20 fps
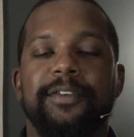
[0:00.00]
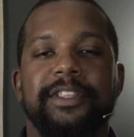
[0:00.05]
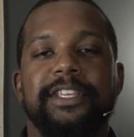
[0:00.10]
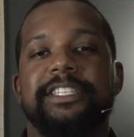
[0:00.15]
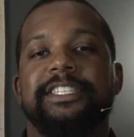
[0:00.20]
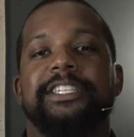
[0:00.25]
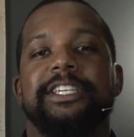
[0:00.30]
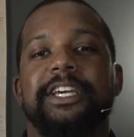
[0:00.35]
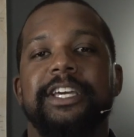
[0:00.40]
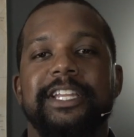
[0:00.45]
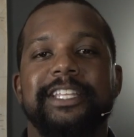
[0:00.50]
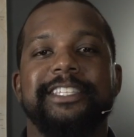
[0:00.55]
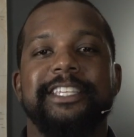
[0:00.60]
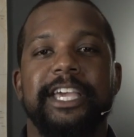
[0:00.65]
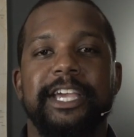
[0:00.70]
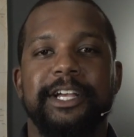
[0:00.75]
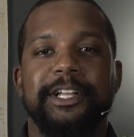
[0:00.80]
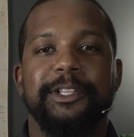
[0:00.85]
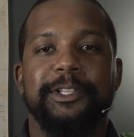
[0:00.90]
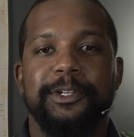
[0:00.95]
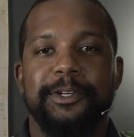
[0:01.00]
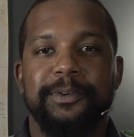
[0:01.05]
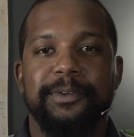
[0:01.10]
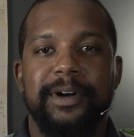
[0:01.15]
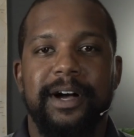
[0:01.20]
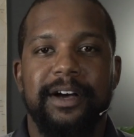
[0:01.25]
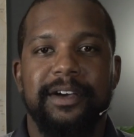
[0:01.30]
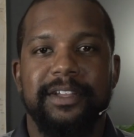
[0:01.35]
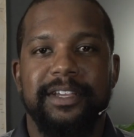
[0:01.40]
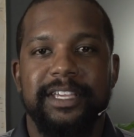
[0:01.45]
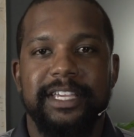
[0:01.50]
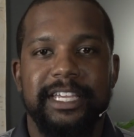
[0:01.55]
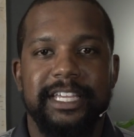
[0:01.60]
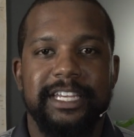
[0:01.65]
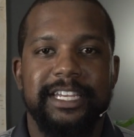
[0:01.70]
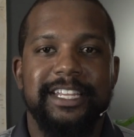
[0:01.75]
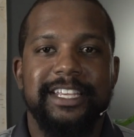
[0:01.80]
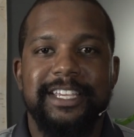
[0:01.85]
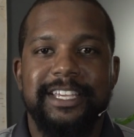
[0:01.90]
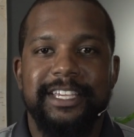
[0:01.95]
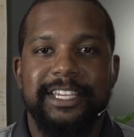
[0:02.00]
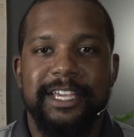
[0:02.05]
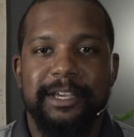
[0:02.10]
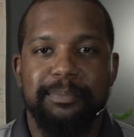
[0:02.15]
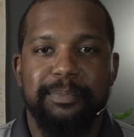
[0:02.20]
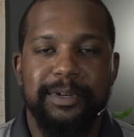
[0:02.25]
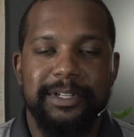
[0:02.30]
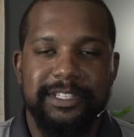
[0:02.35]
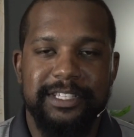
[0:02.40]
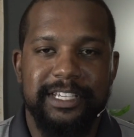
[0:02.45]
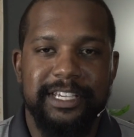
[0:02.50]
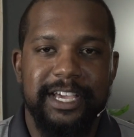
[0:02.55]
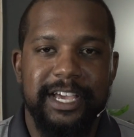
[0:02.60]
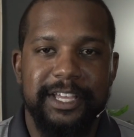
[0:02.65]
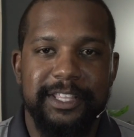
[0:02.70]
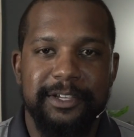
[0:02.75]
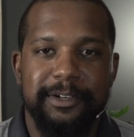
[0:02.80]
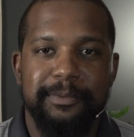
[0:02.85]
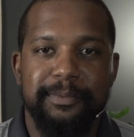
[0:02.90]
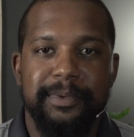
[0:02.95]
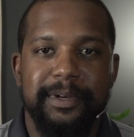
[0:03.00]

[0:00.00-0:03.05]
well, this is going to take a little while to get get put together.